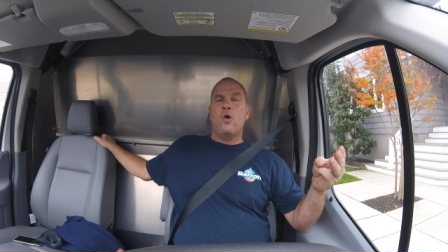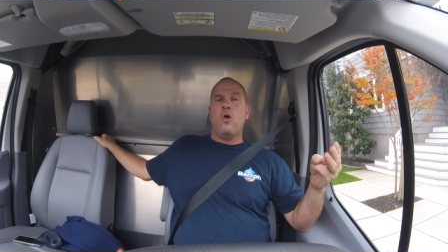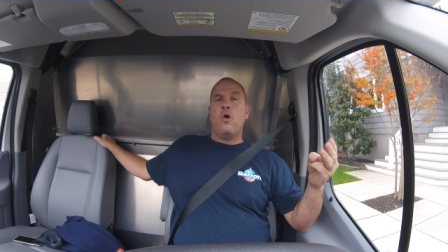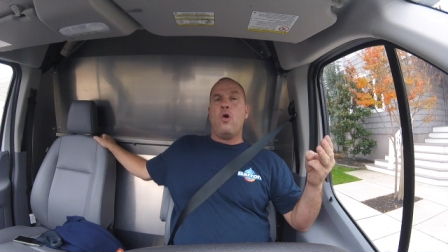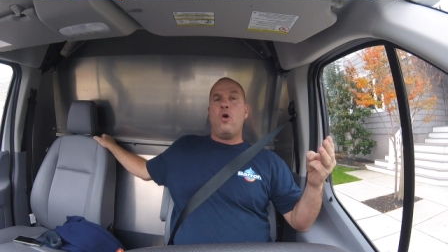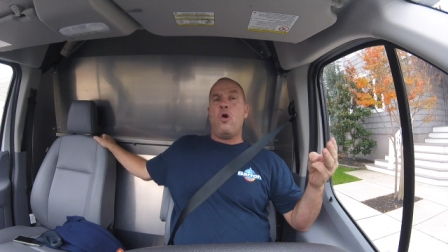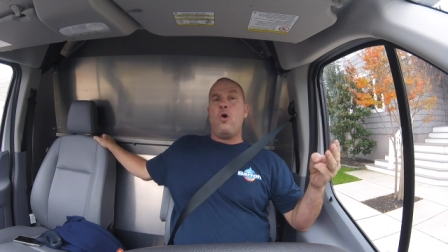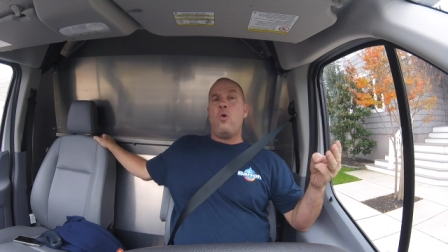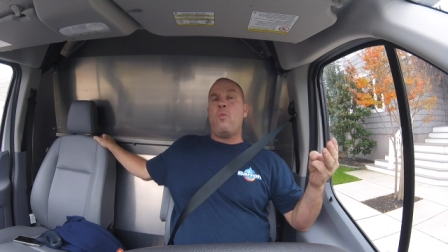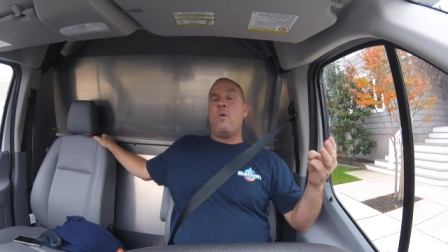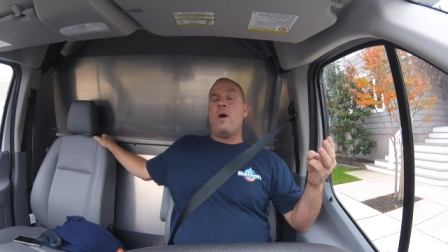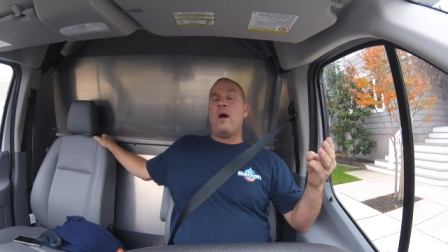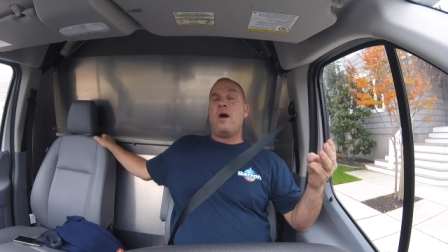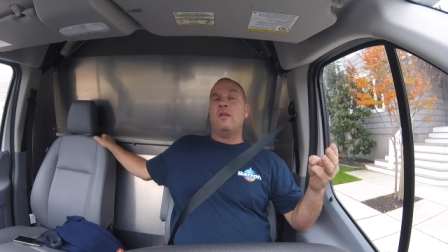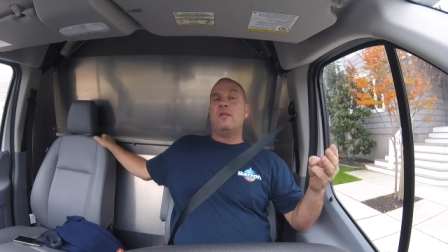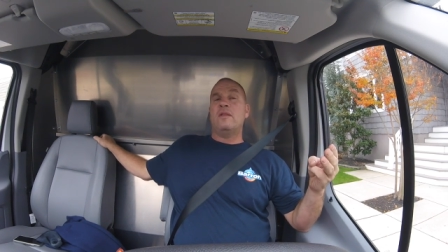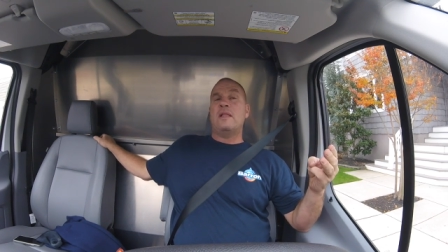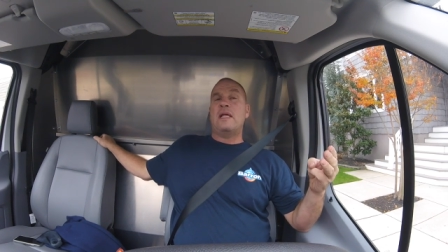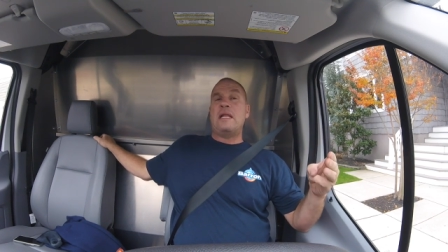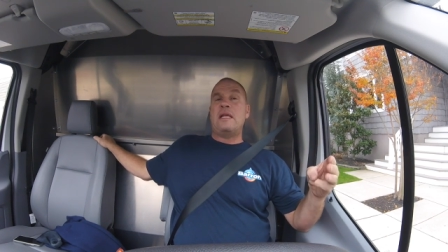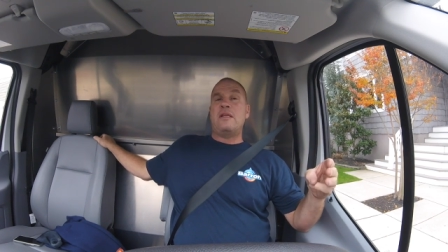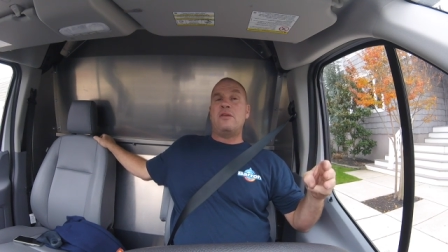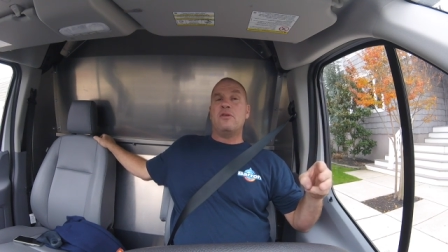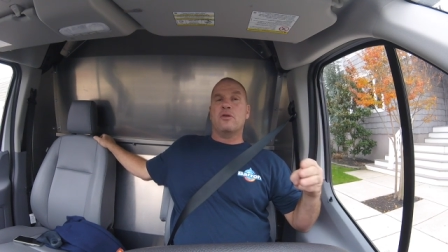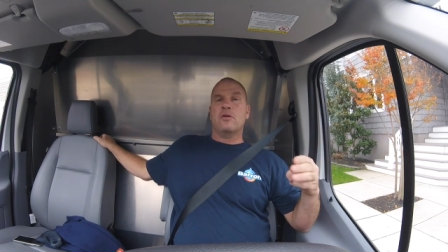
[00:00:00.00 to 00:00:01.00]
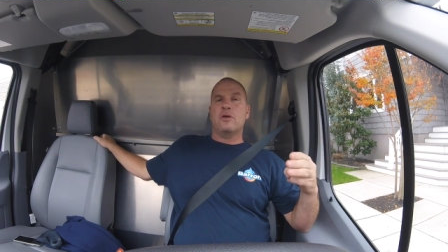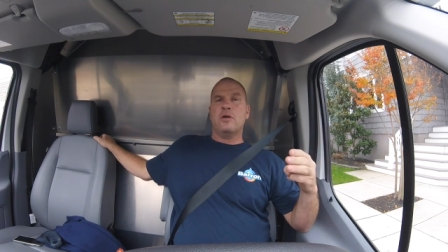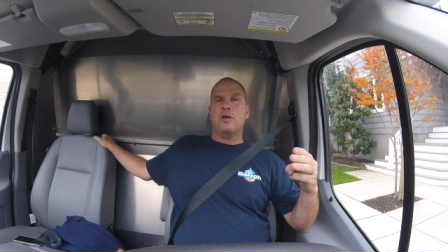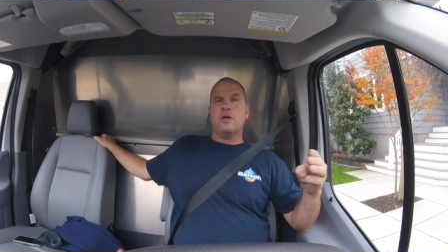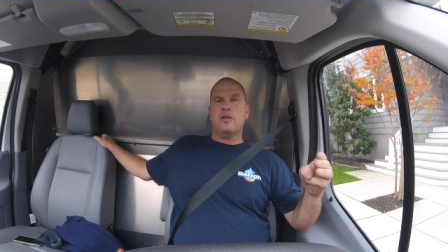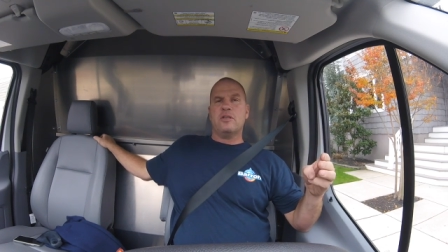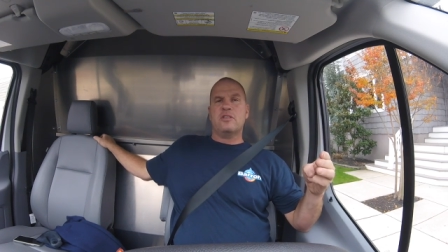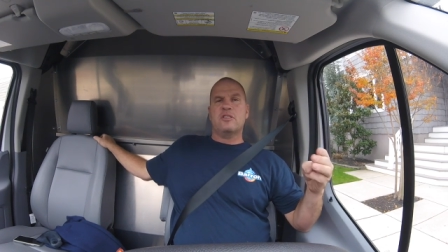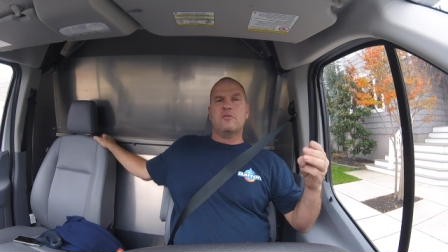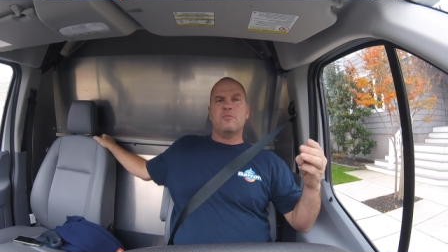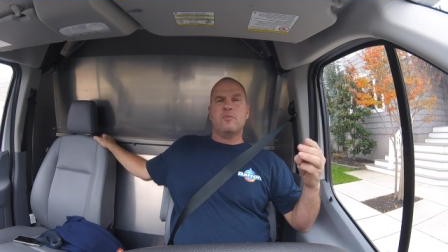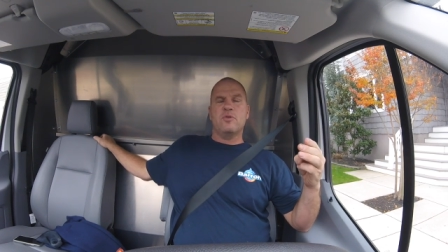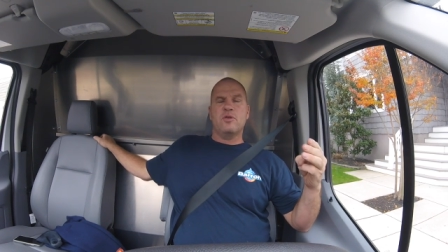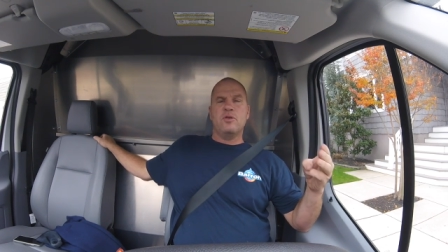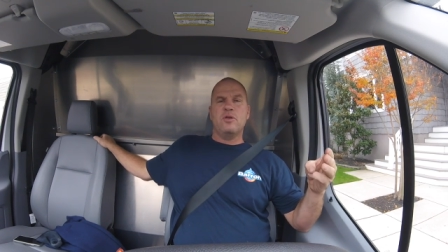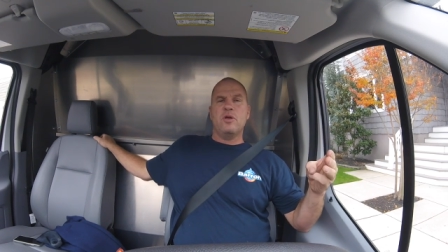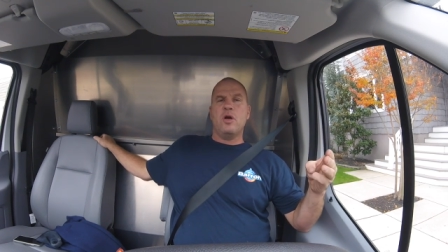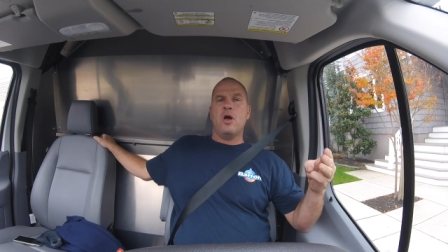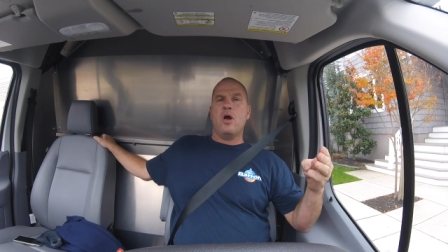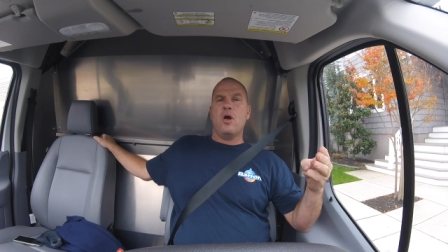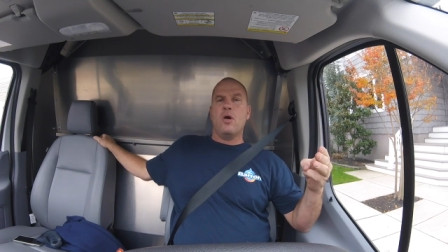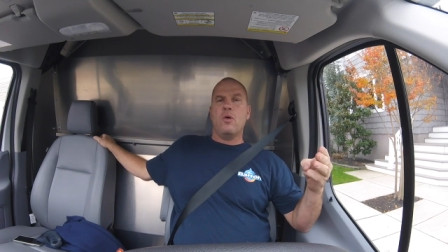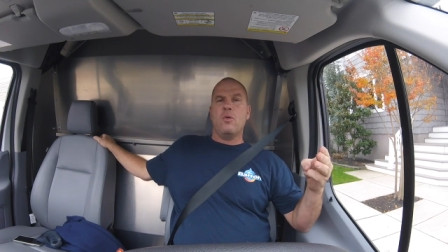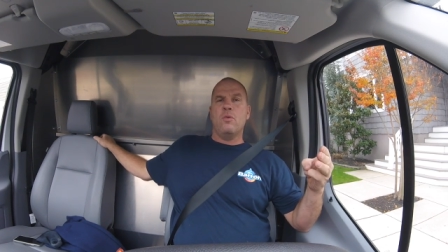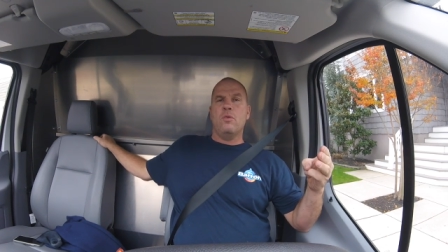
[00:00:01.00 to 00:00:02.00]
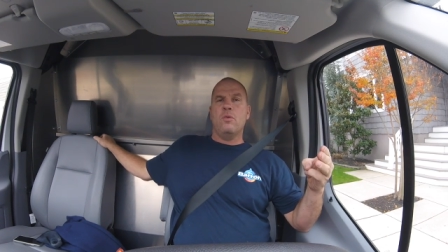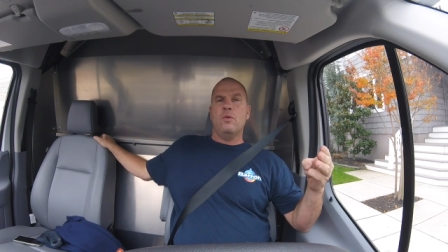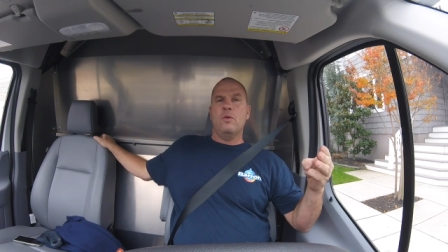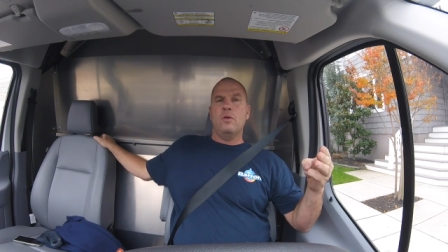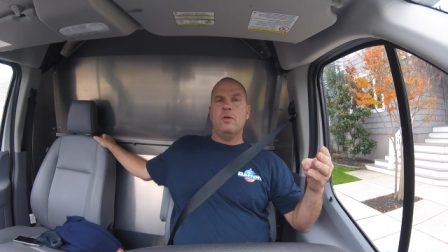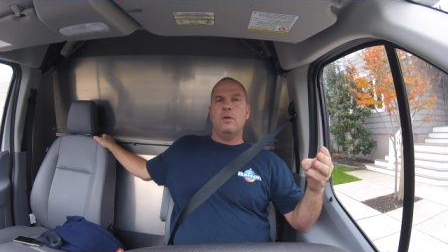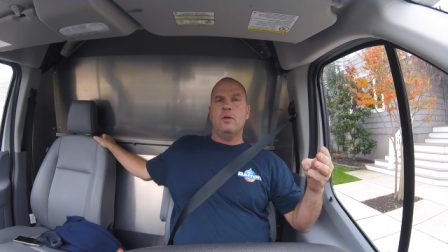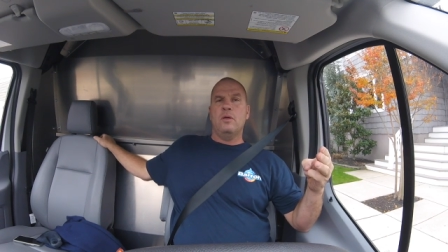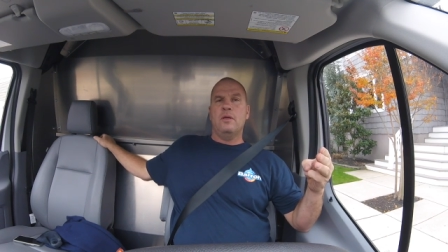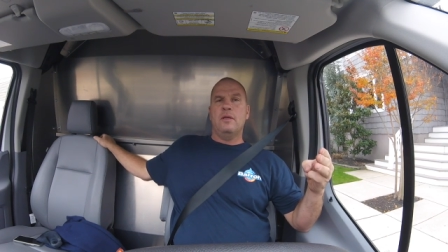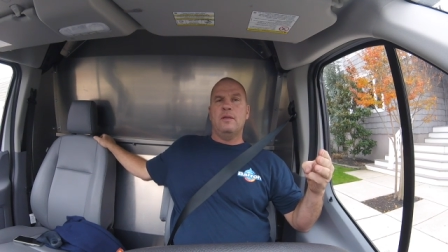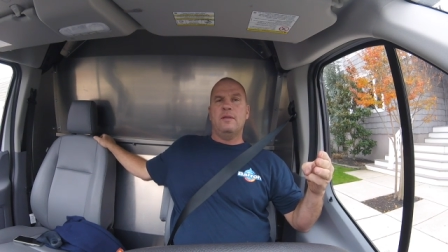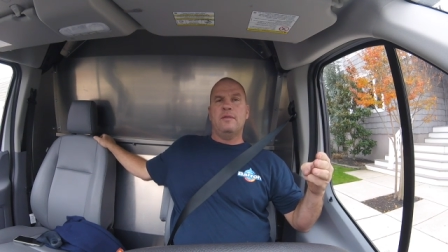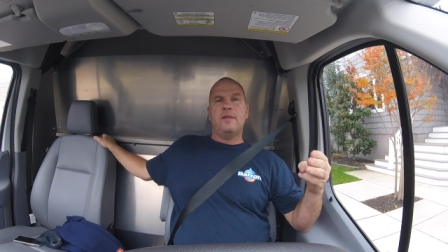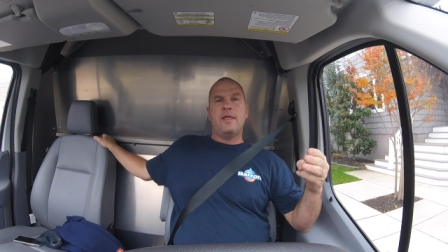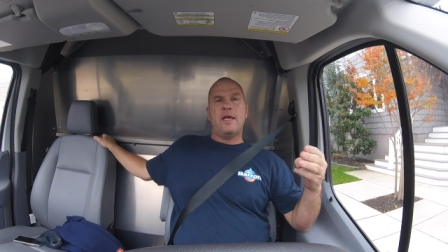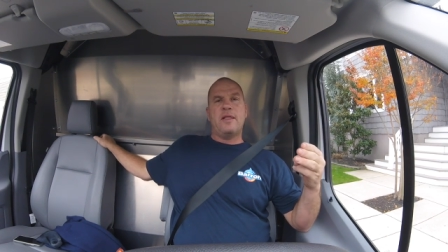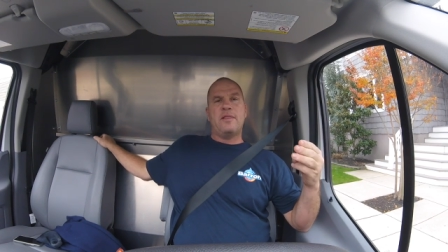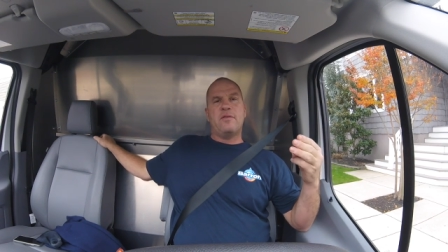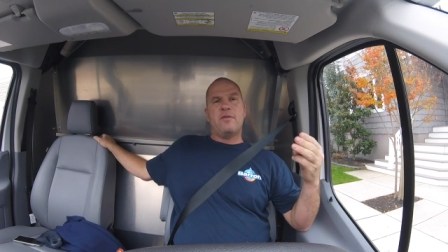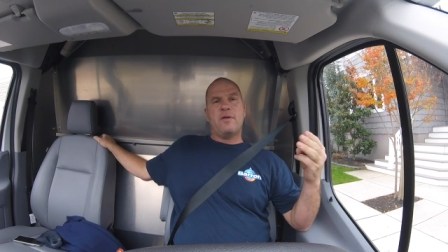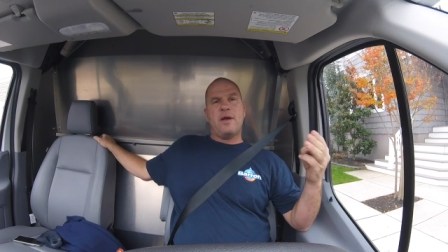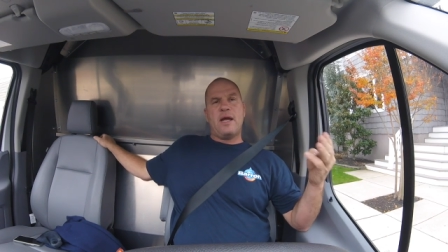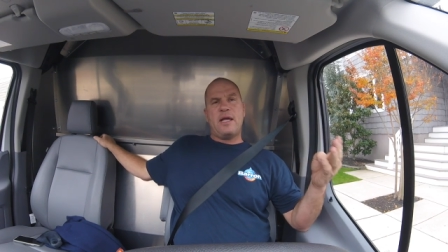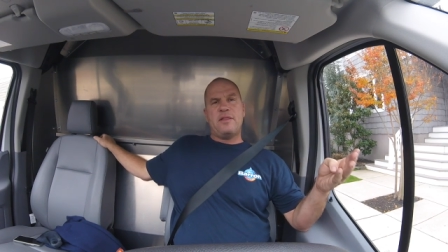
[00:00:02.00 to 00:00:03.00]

all while letting your customer know that they're